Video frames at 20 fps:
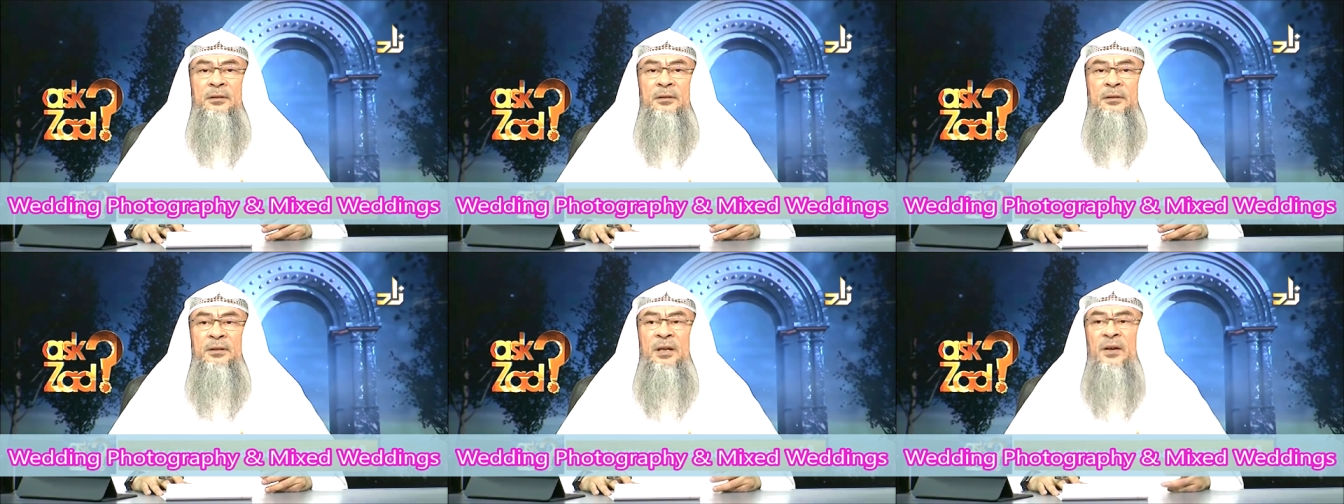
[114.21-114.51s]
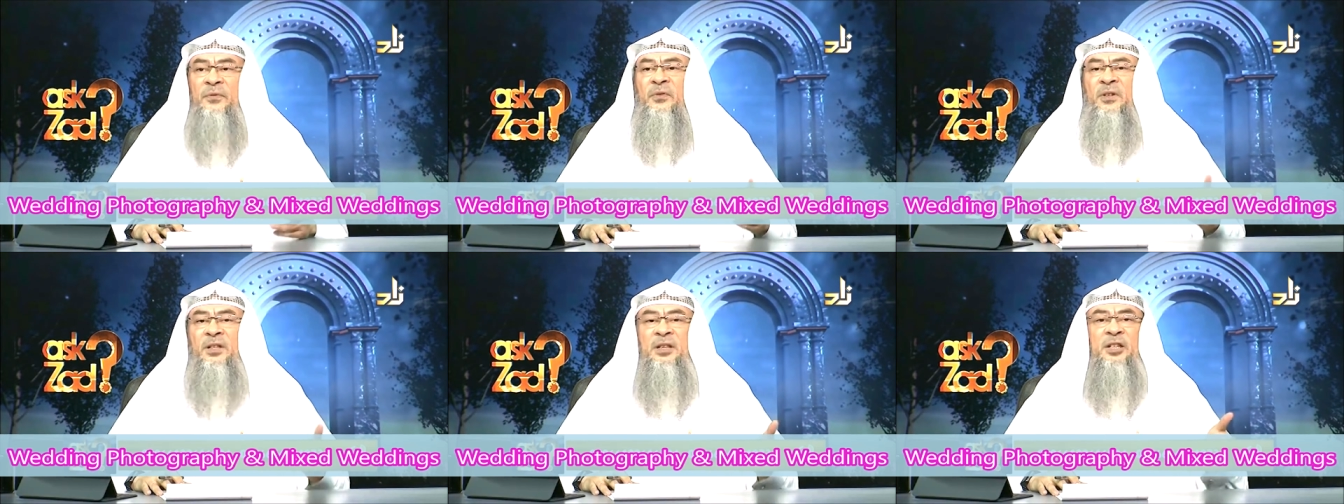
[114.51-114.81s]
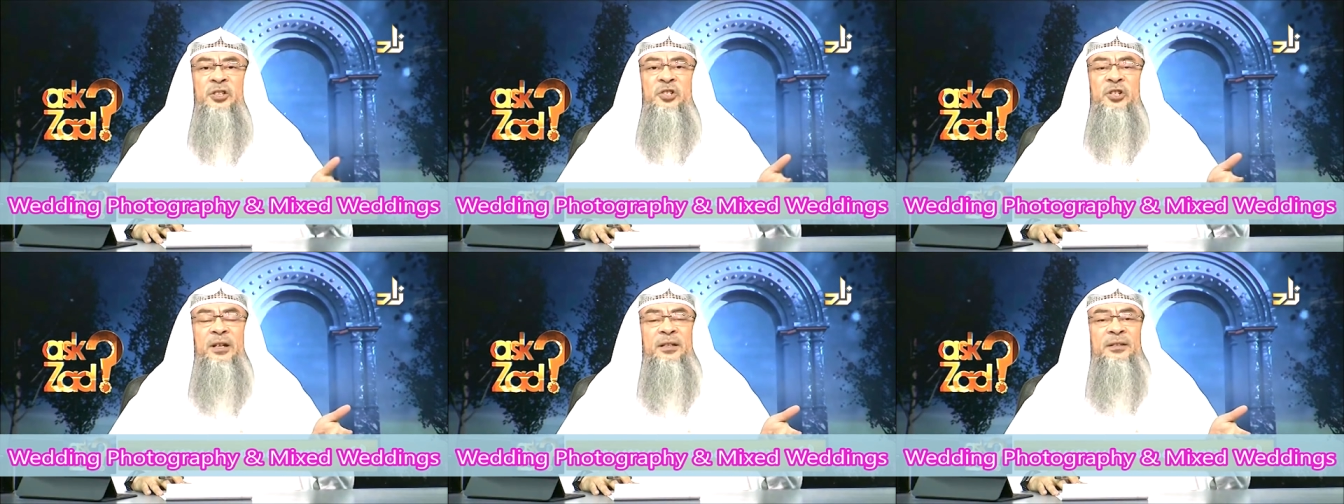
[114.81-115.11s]

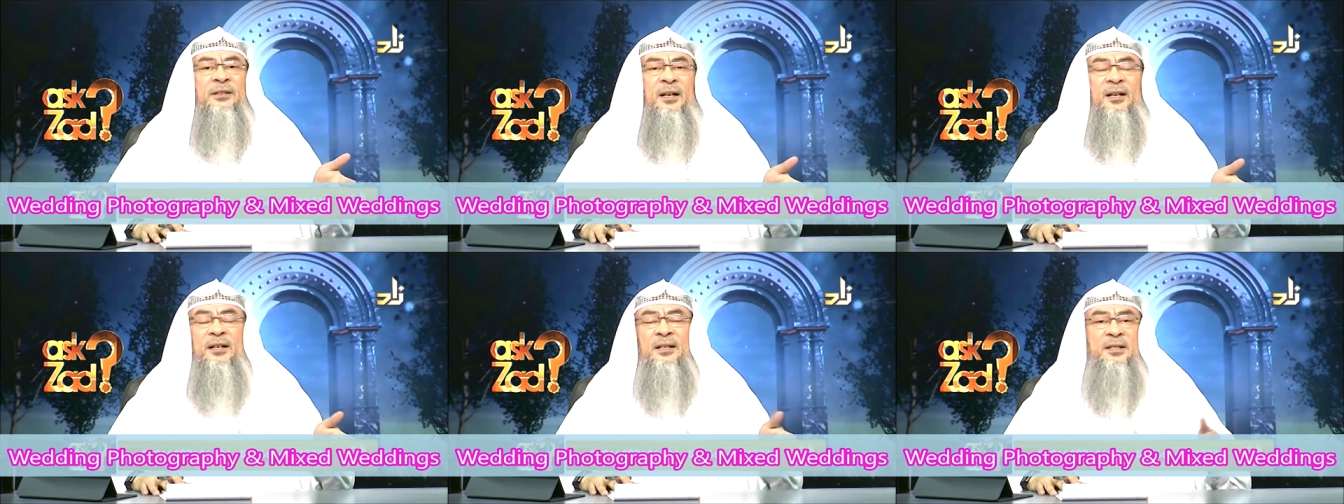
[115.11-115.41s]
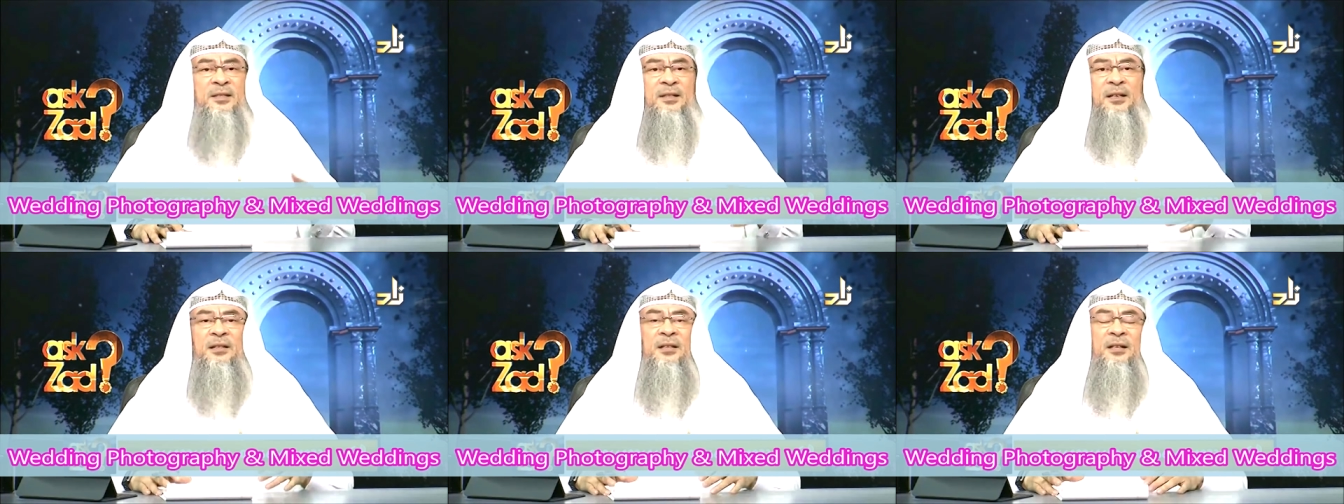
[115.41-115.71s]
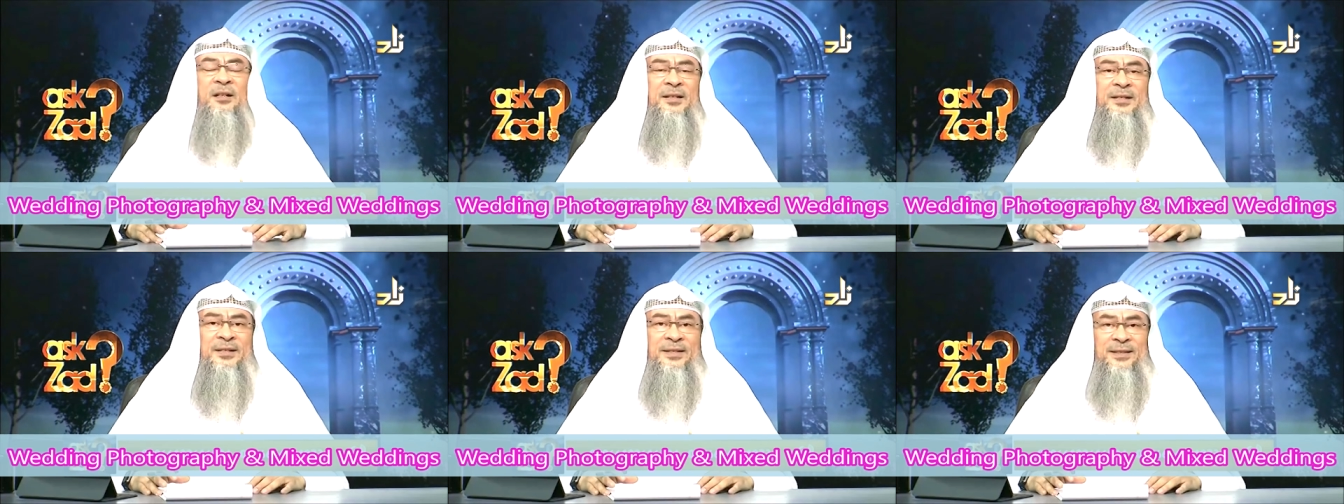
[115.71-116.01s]
Definitely shaitan is not
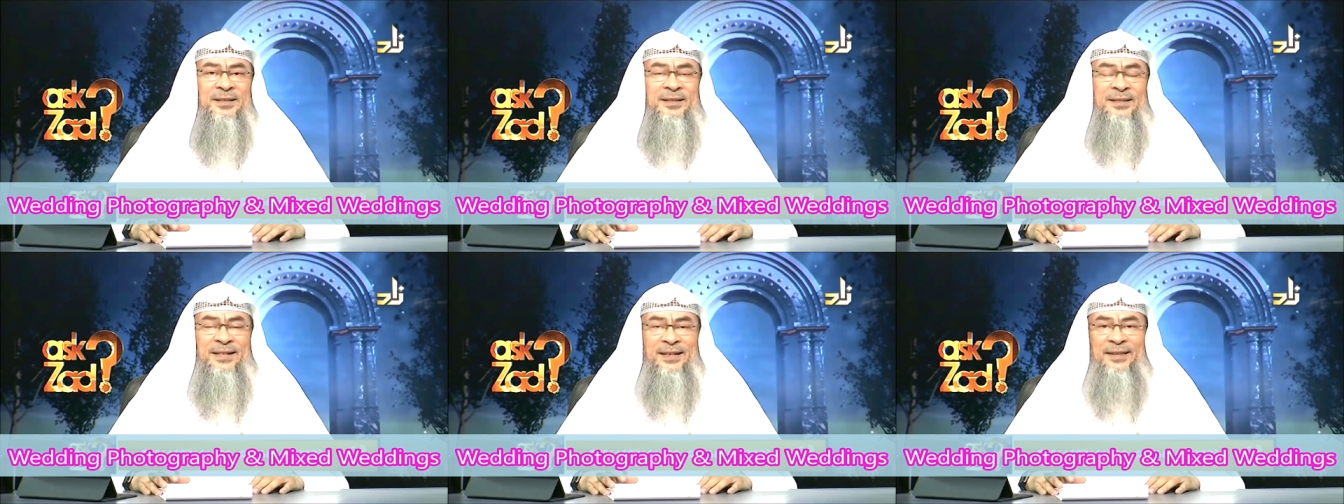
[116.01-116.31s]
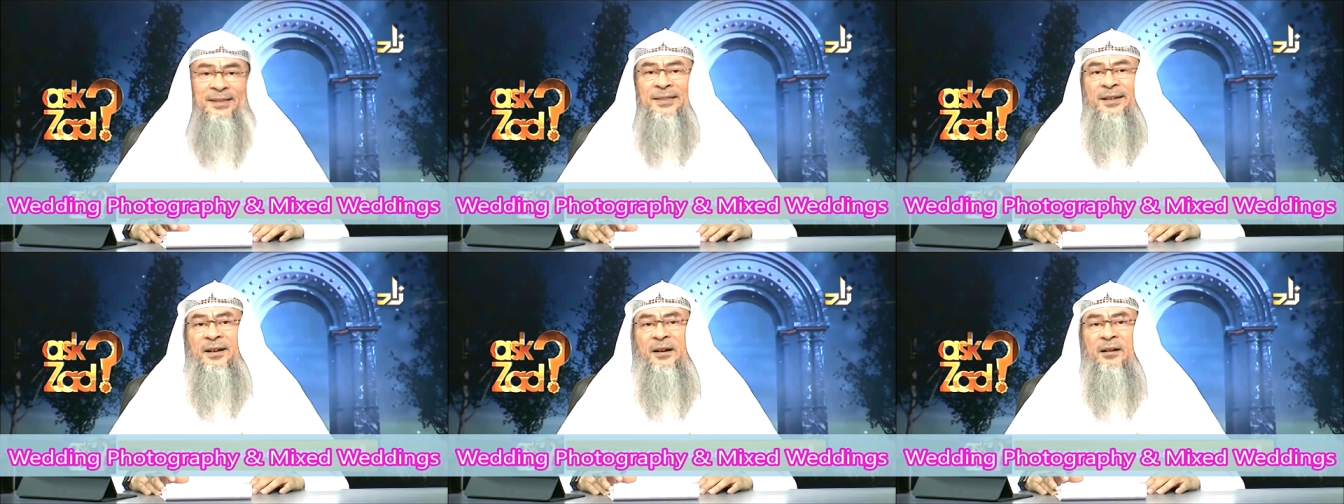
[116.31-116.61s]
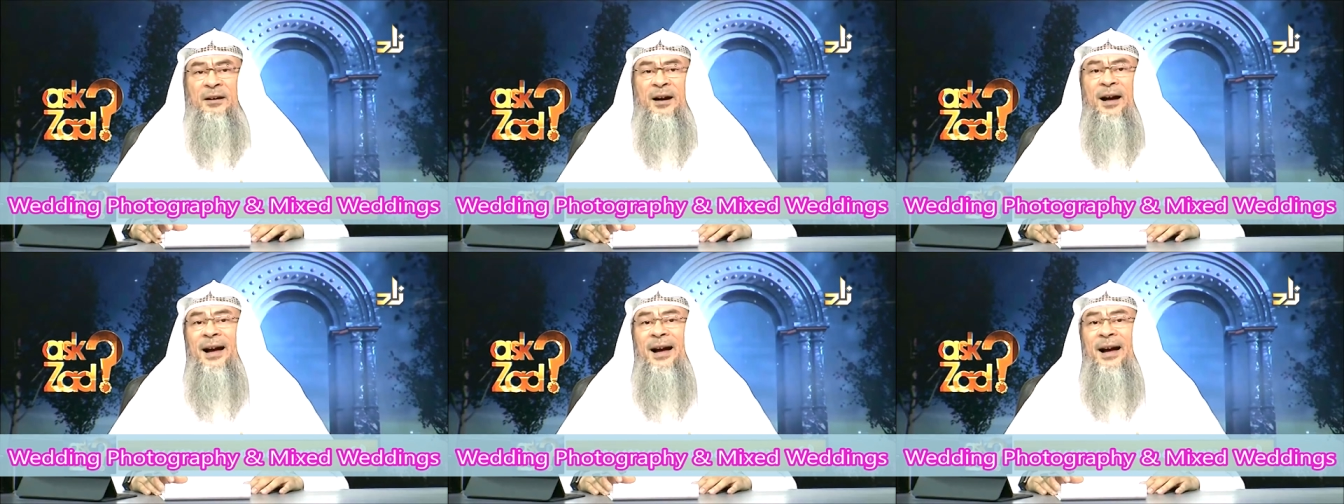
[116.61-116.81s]
gonna sit there